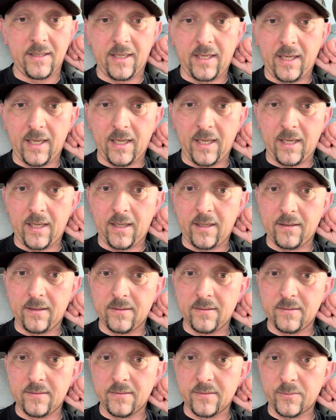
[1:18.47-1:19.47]

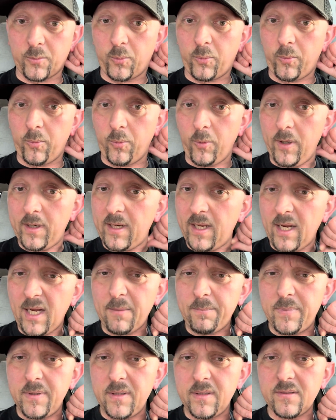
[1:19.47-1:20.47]
And what
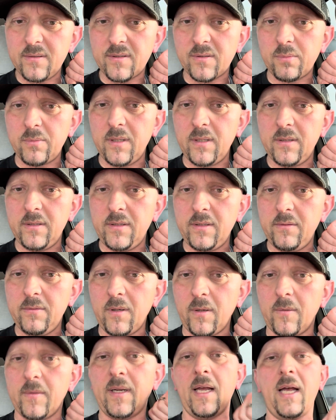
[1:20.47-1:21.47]
happens when you
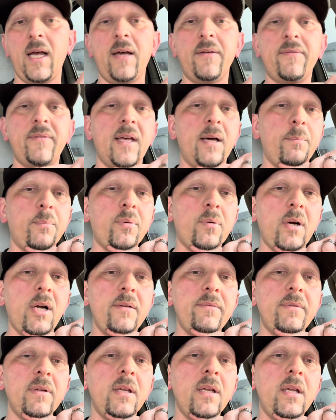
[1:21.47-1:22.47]
don't have that
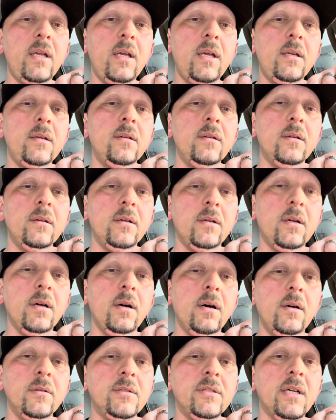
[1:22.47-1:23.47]
private hitting
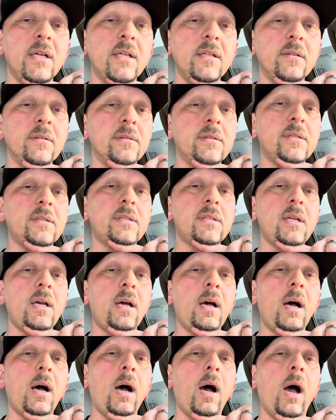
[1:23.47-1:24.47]
coach at your
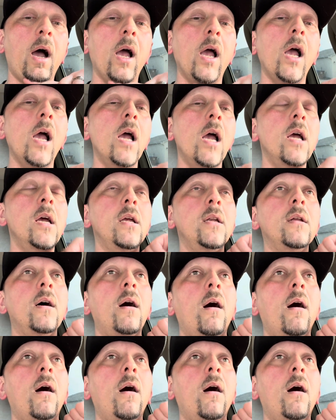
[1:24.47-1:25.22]
side?